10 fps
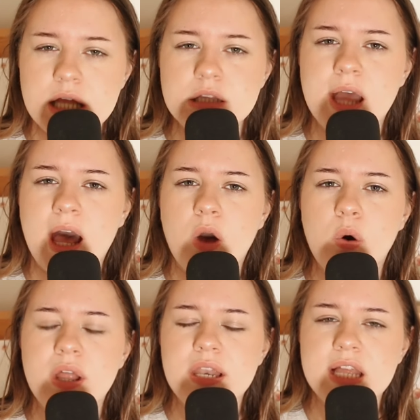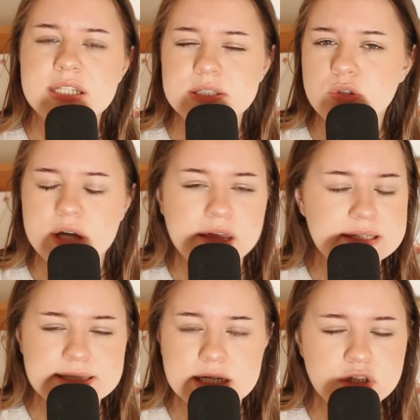Now, let's not get
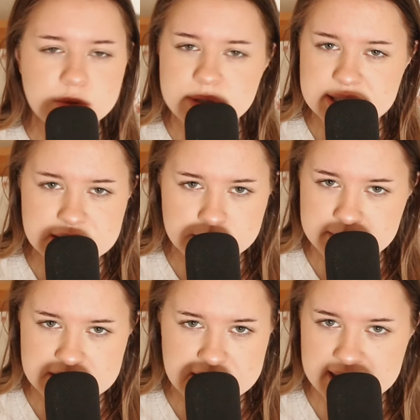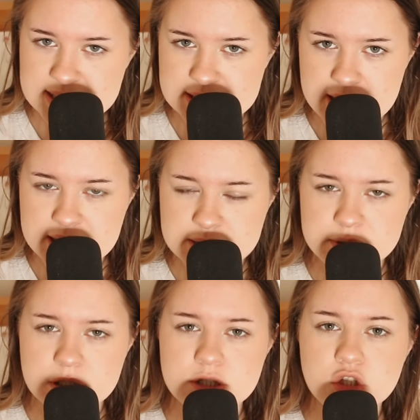this sick and twisted, Peter Hastings,
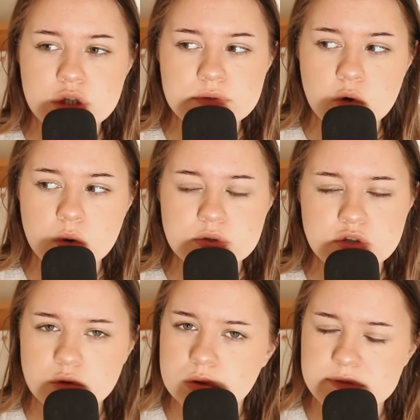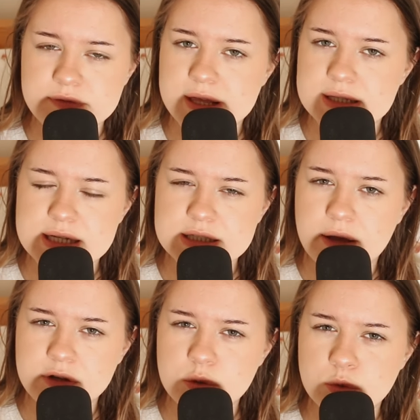because you've caused all of this, and now
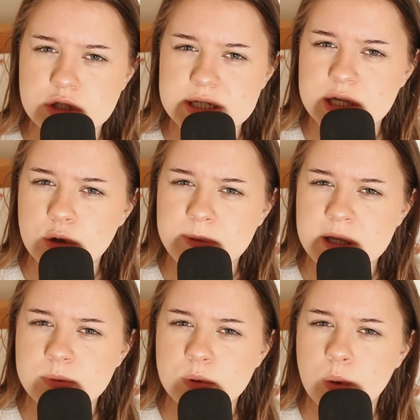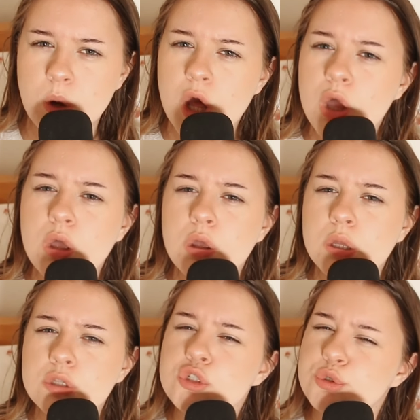you want to kill people
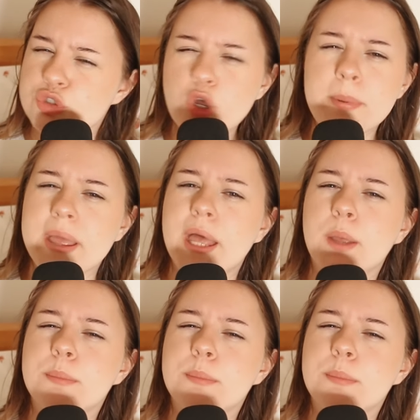to stop it.